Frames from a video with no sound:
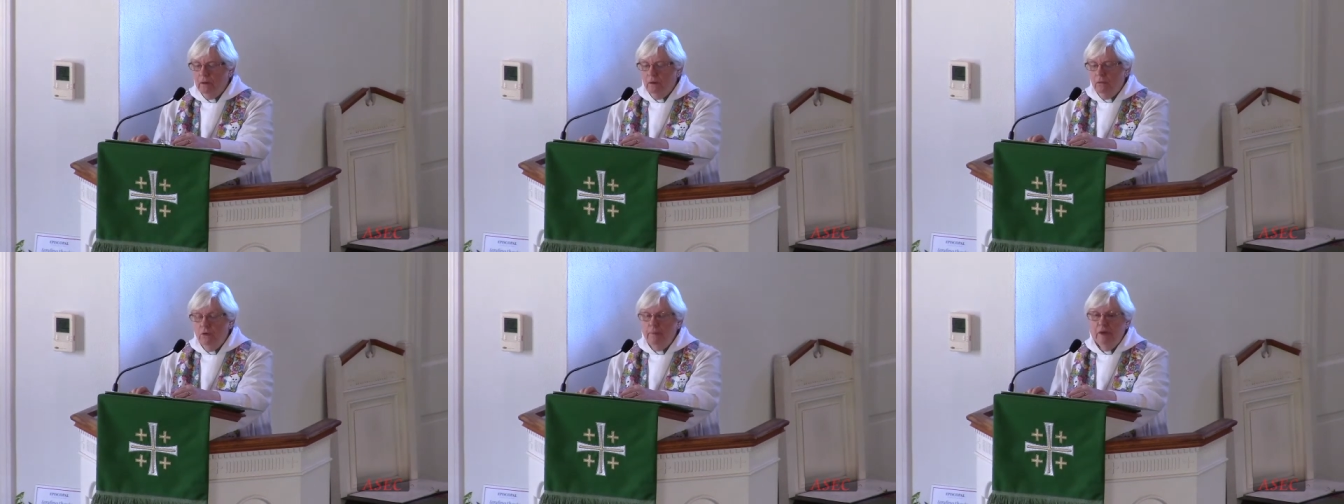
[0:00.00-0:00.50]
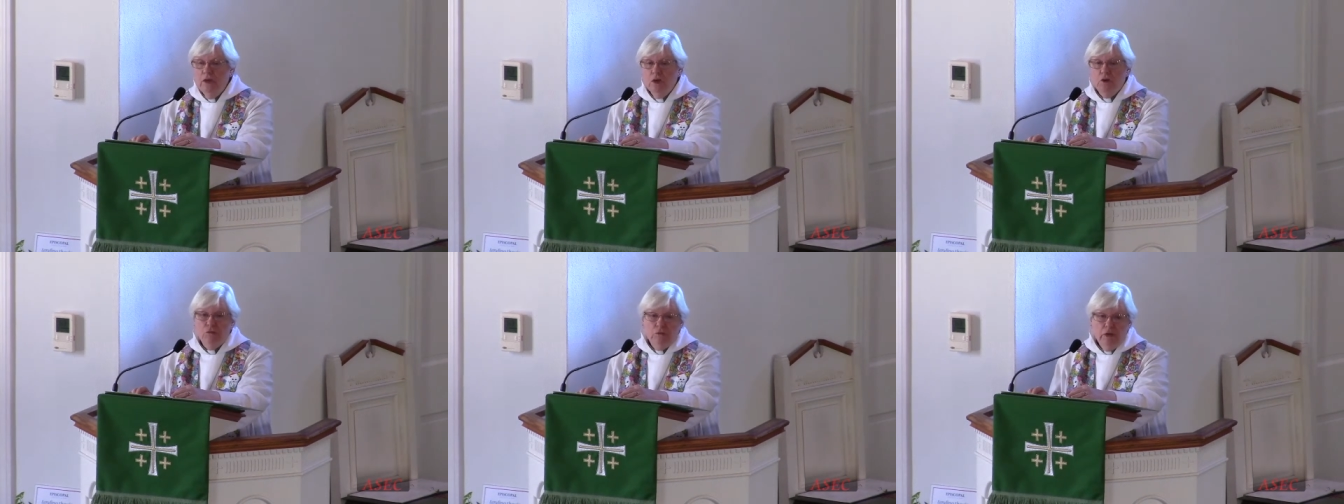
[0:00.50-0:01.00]
We may
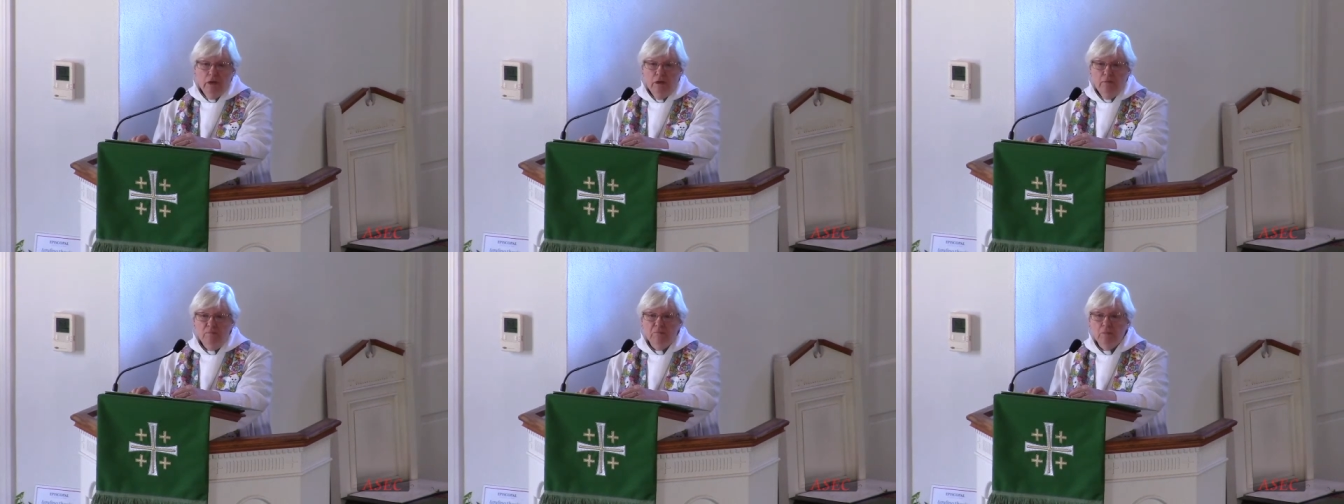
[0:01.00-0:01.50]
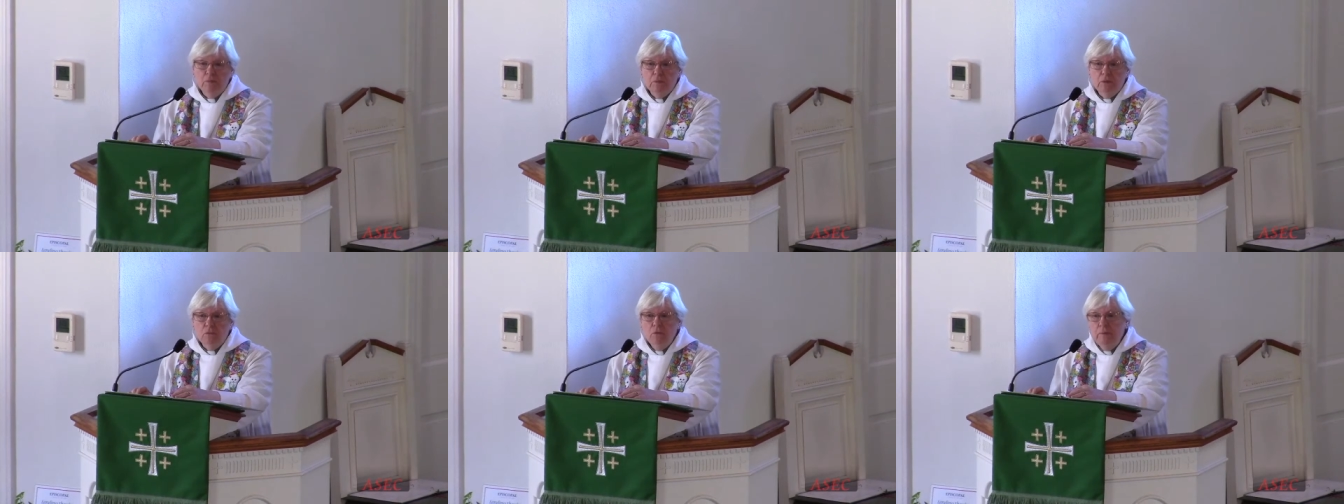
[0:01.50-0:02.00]
agree,
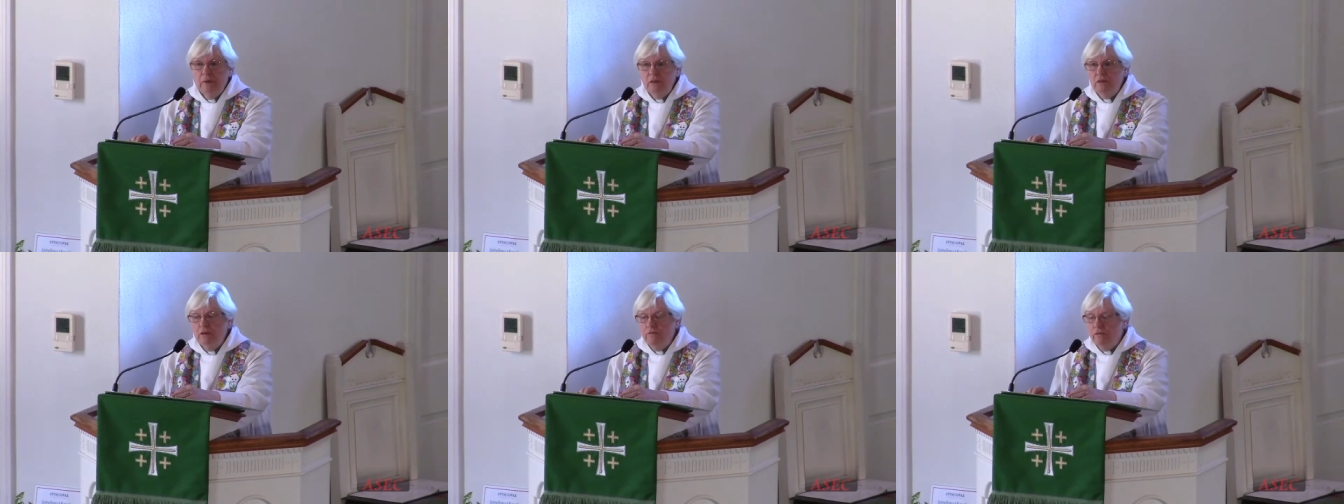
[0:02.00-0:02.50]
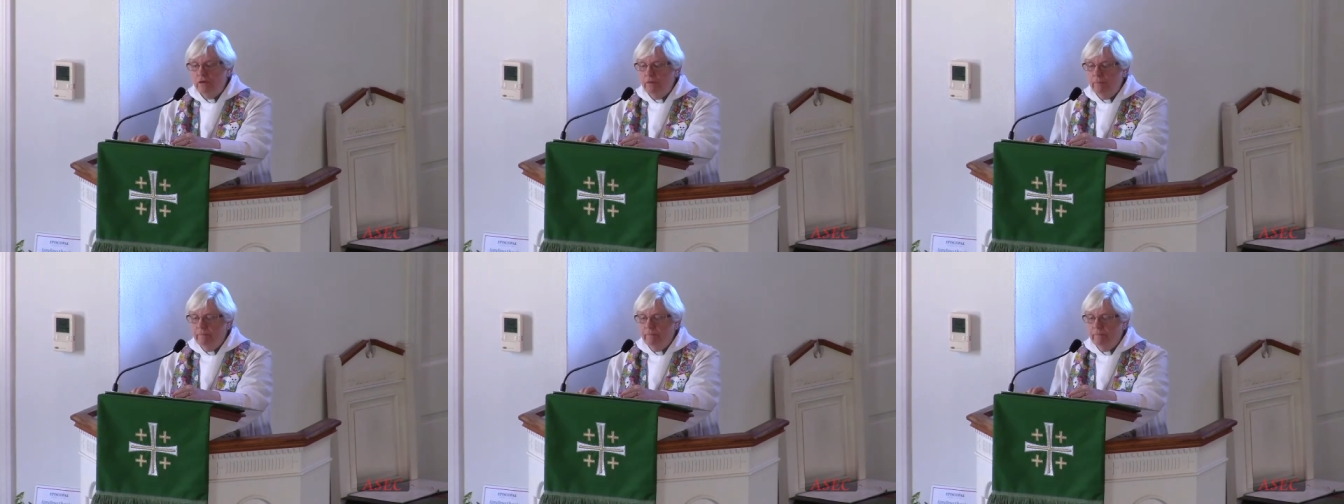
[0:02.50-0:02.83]
we may differ.